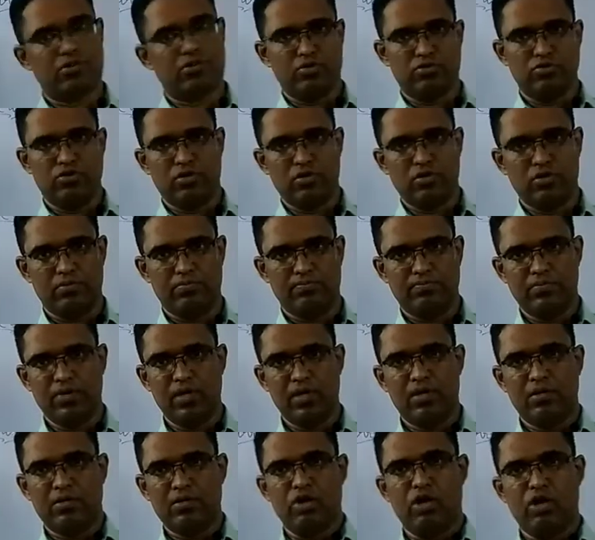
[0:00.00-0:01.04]

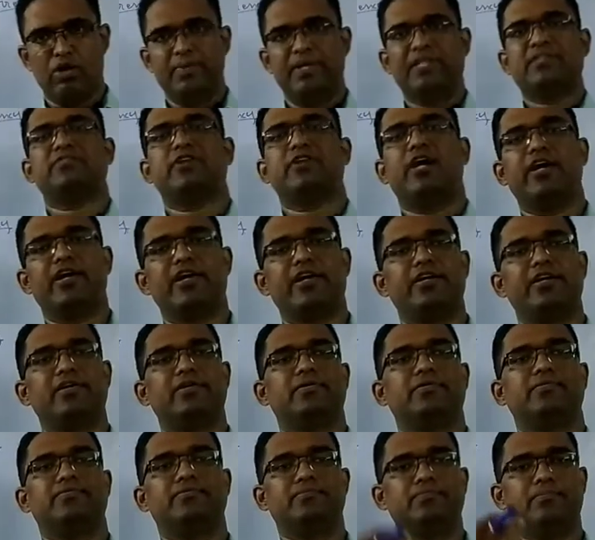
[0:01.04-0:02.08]
So government
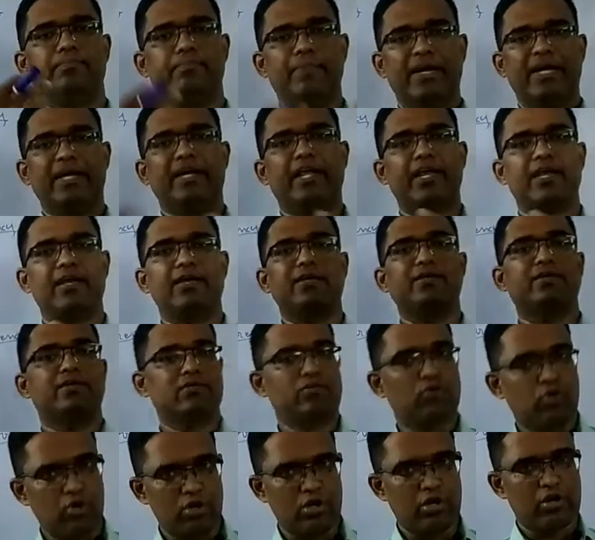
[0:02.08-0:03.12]
started minting
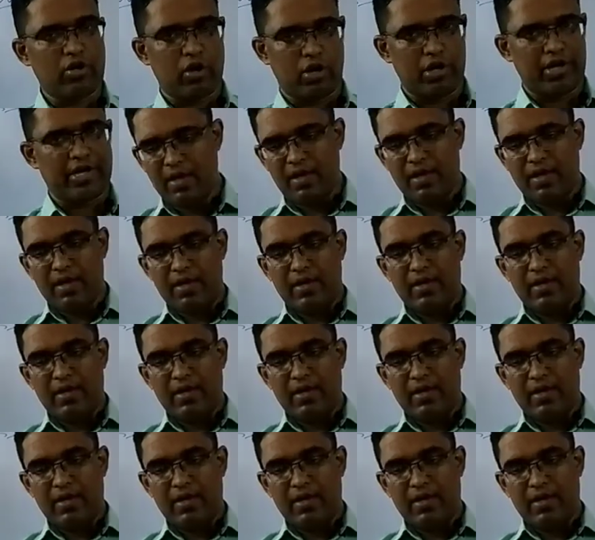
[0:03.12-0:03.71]
gold coins.